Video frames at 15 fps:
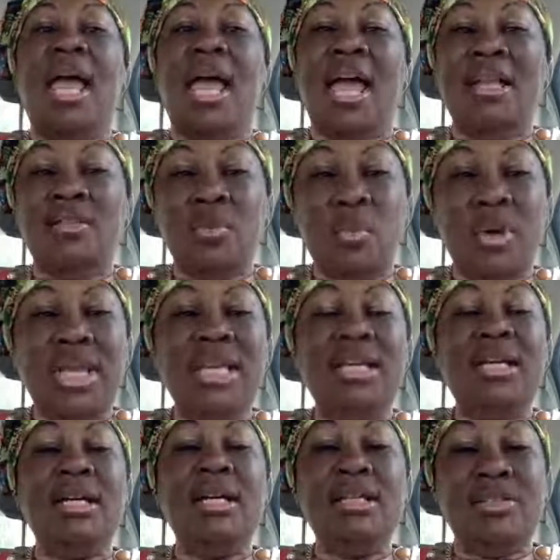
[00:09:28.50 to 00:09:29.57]
as we
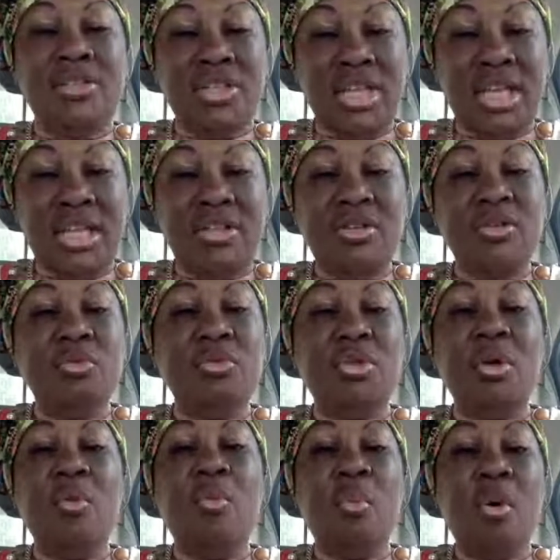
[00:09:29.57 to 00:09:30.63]
continue
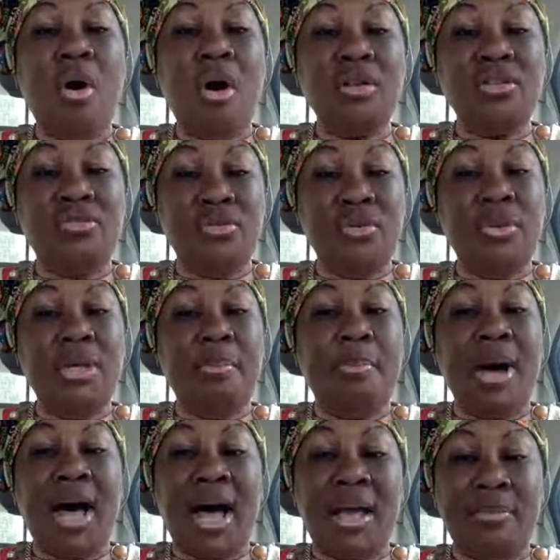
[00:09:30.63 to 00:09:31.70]
to walk through the
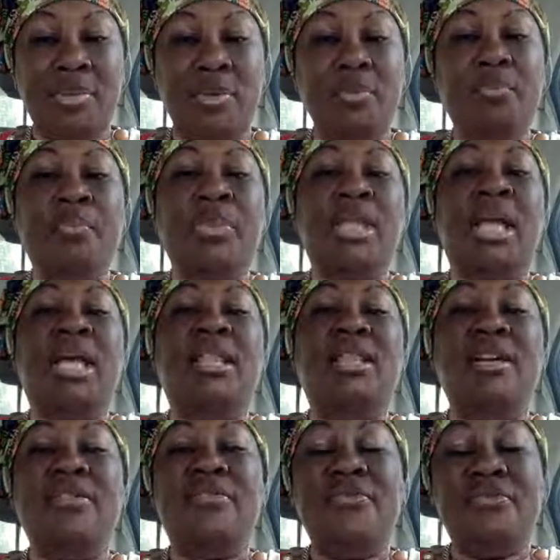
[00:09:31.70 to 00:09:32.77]
Bible.
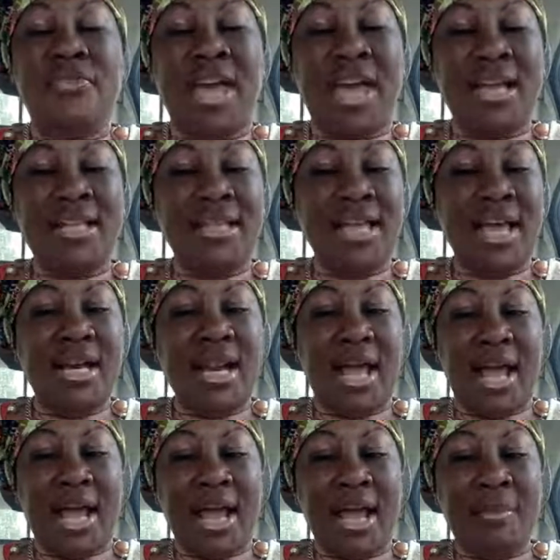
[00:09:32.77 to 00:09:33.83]
The fact that
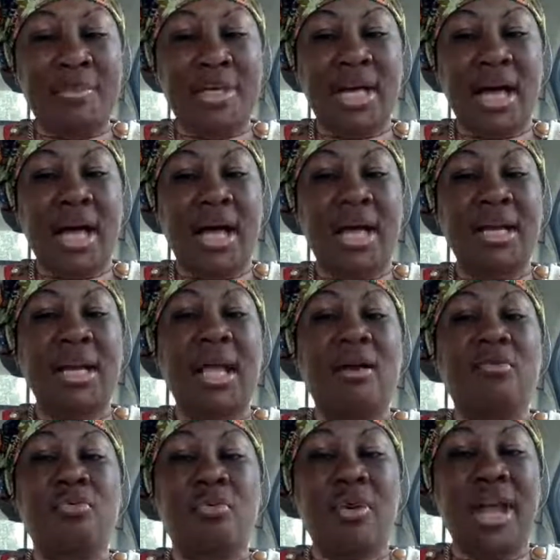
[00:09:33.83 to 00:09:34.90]
Amnon
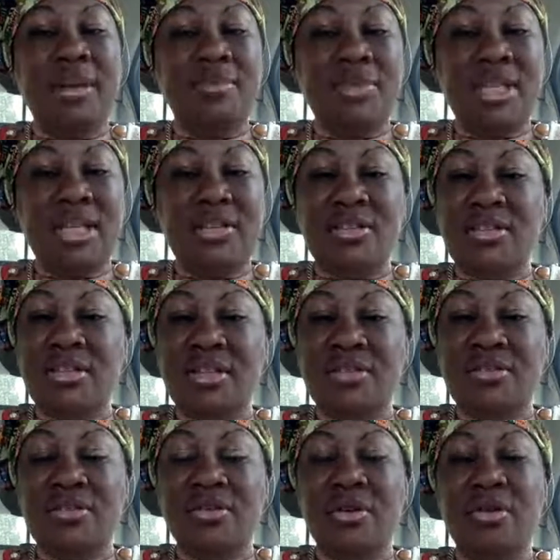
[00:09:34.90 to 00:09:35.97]
raped his
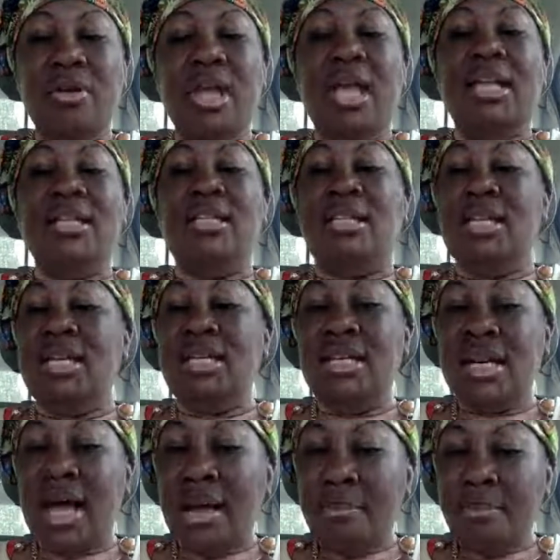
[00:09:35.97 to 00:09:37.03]
sister did
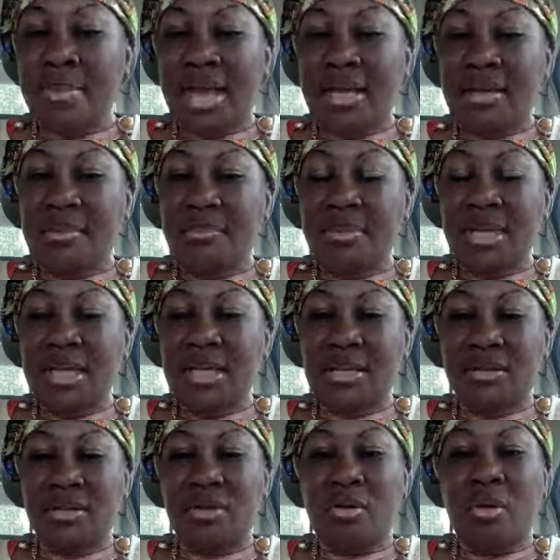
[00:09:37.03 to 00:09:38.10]
not make
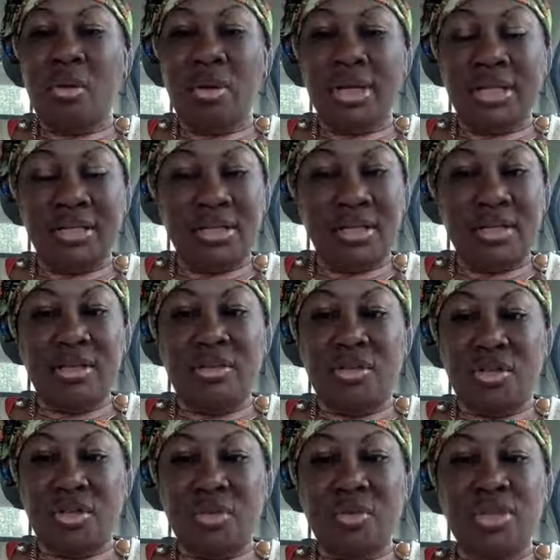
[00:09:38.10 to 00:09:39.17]
amends according to the
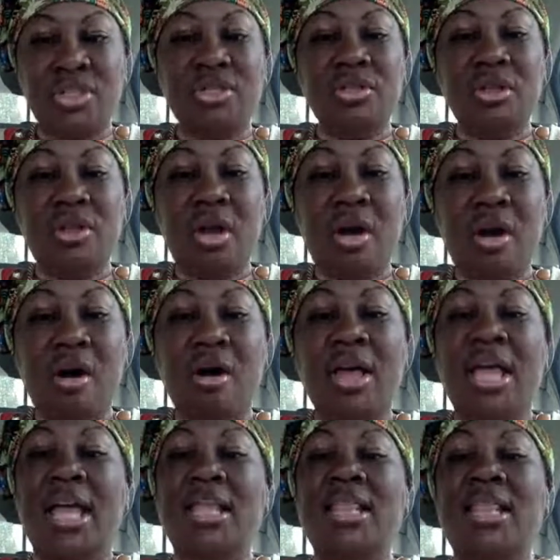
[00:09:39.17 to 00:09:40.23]
Jewish law,
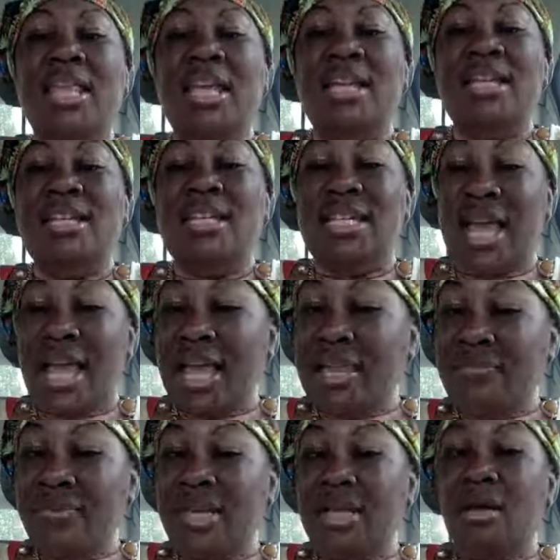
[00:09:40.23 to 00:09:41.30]
then
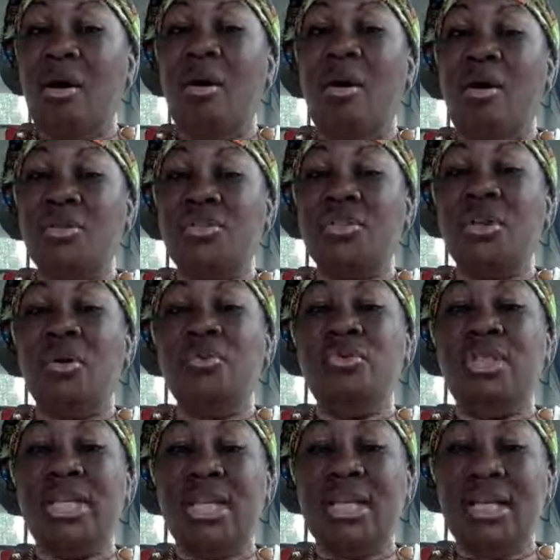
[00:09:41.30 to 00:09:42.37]
David also
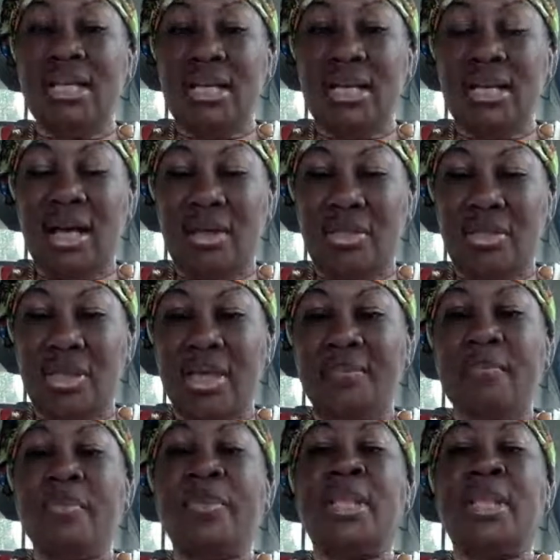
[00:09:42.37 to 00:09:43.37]
did nothing.